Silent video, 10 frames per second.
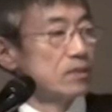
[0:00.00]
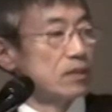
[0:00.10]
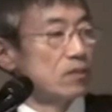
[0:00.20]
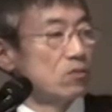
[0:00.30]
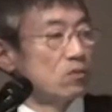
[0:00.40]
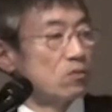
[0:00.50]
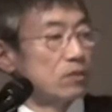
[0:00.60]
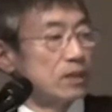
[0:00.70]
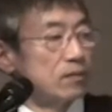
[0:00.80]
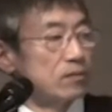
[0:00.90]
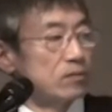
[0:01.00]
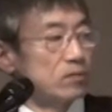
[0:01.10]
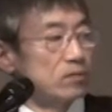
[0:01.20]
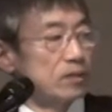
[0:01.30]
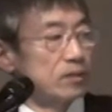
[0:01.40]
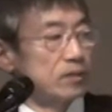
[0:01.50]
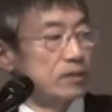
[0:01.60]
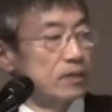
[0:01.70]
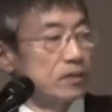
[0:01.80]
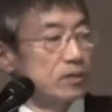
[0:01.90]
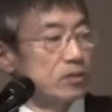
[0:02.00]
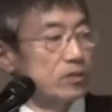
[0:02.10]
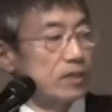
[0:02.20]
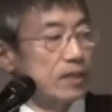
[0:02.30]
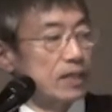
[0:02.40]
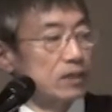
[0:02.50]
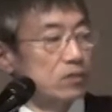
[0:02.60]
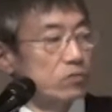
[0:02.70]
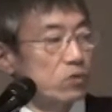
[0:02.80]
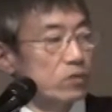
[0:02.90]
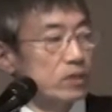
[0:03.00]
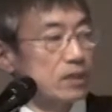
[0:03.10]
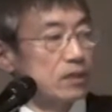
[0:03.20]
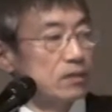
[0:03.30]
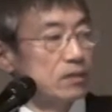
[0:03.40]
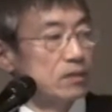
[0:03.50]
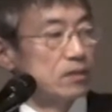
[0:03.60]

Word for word: Then go down uh, the neutralized water